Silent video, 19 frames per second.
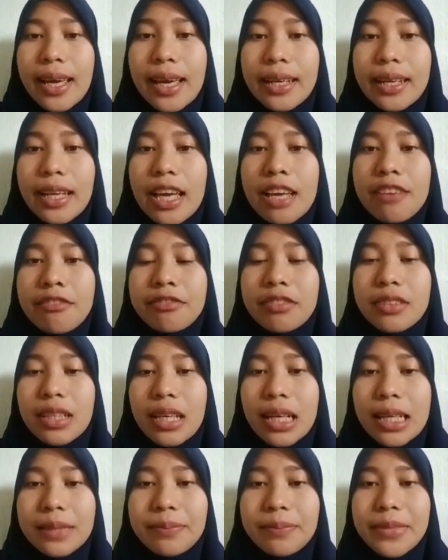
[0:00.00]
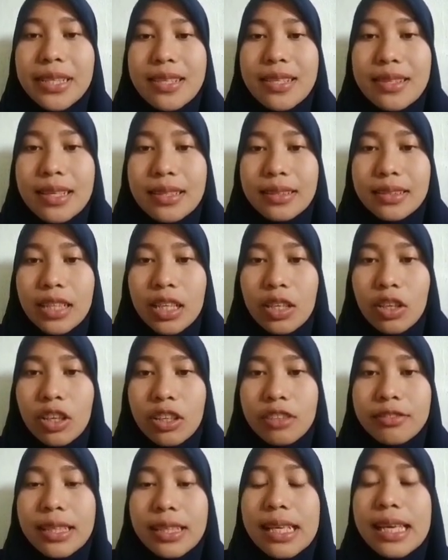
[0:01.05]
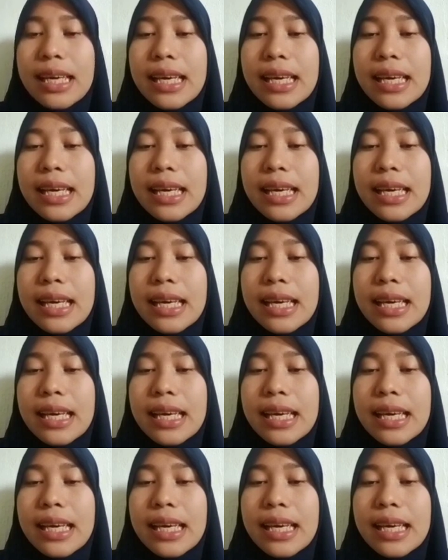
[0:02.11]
an average percentage of